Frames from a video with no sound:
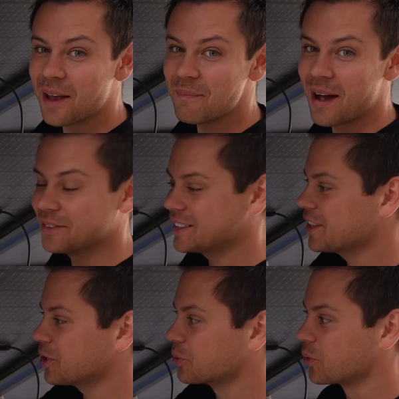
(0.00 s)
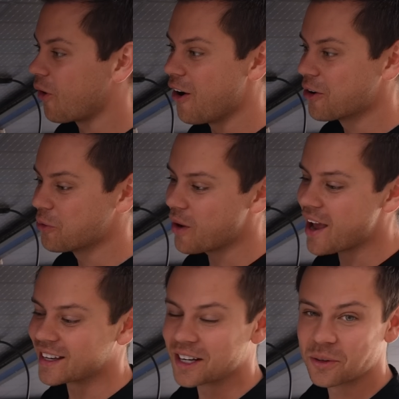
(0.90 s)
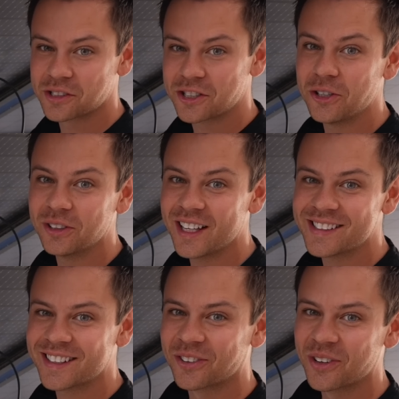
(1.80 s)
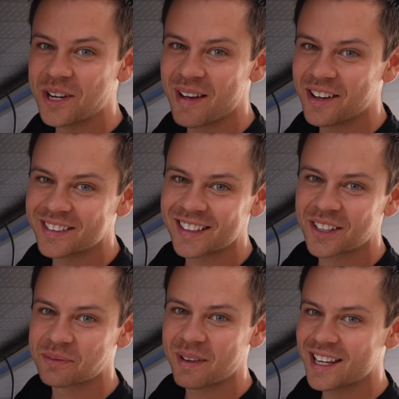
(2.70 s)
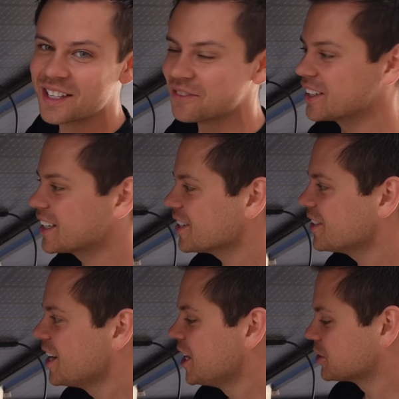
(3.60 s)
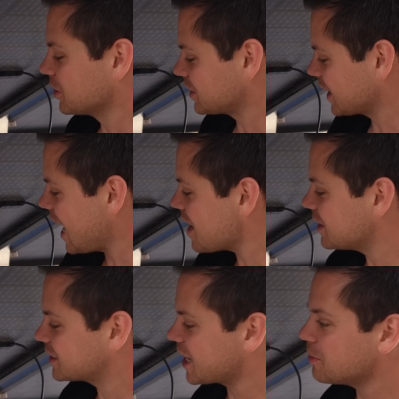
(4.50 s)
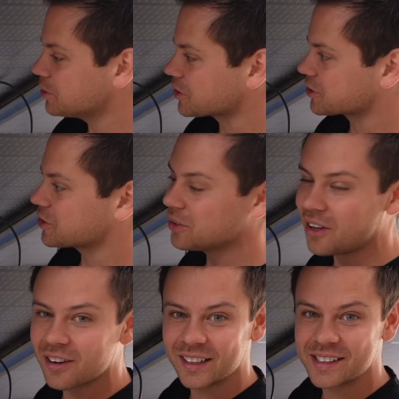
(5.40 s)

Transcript: I mounted the wrong way and I was too lazy to remount it. I was making a video. So I was like, hey, these cables are so long.